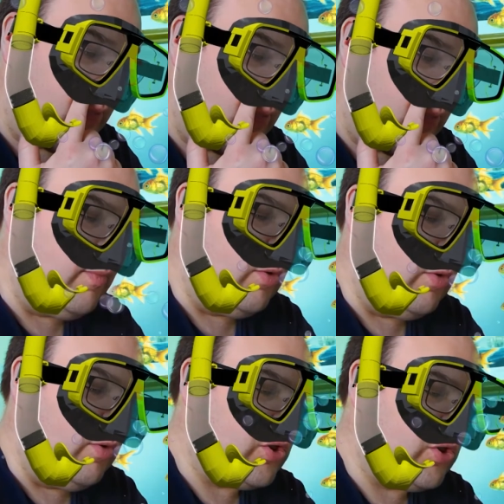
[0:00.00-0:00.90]
I'm on
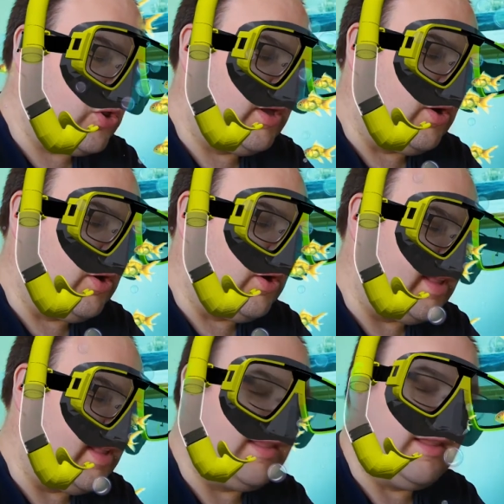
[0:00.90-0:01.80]
watch in the cockpit
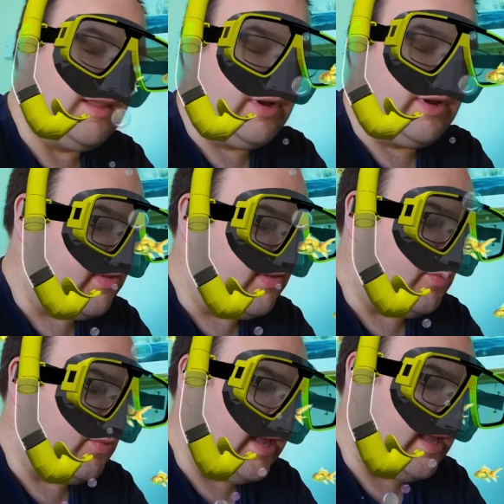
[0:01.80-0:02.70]
and no one else is
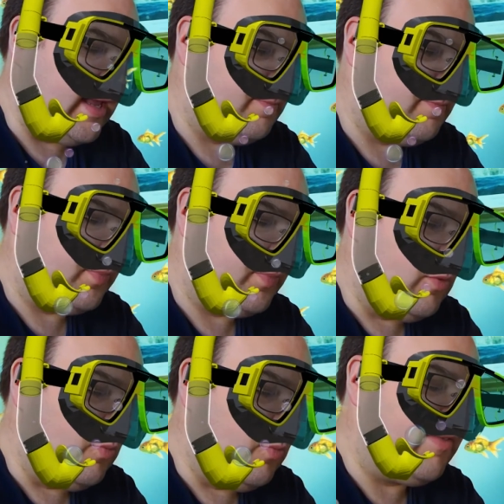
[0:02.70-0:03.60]
awake.
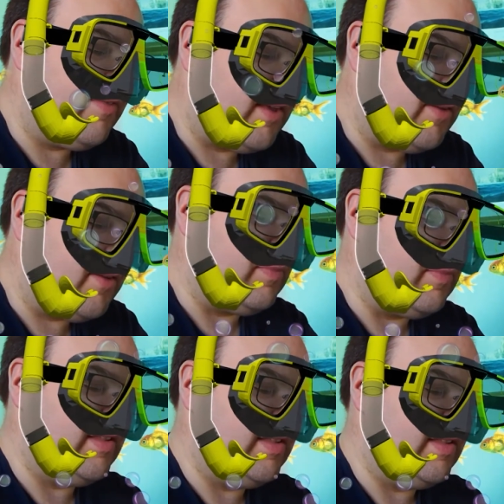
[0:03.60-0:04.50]
We left Southampton
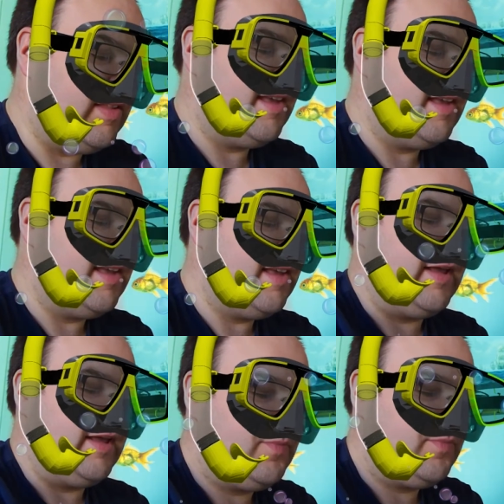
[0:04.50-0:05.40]
10 days ago
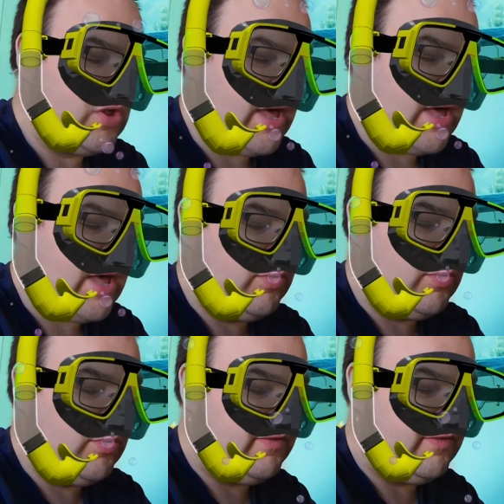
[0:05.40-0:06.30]
now. The channel was
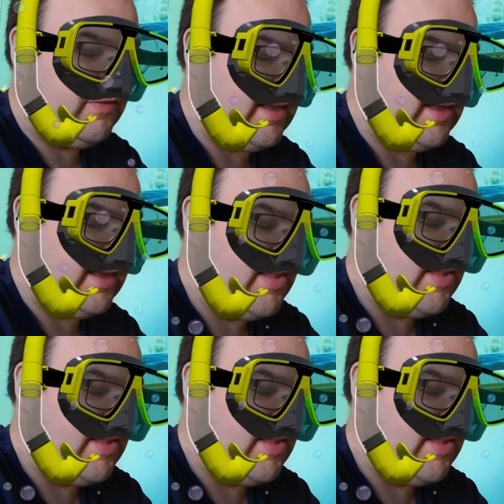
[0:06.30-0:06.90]
full of tankers.